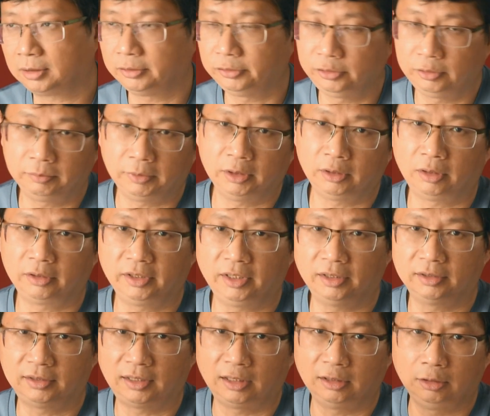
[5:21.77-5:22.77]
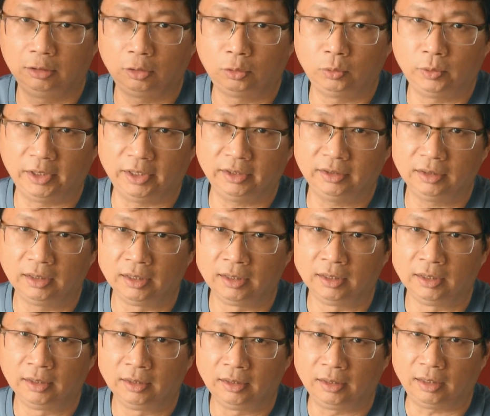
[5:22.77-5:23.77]
you might not get that low end
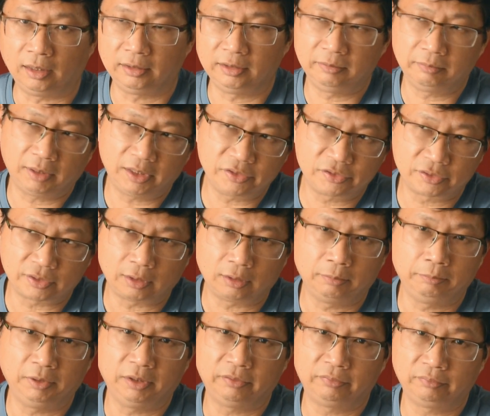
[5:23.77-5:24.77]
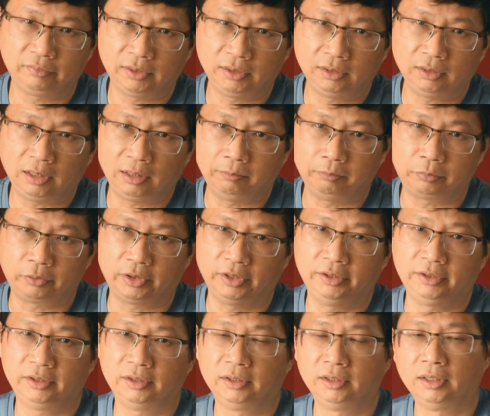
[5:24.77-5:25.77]
and you might sound a bit thin and
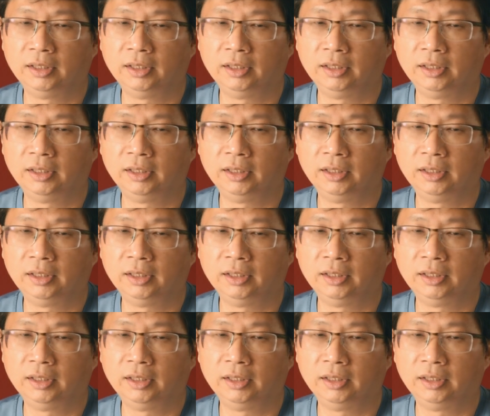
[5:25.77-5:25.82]
bright.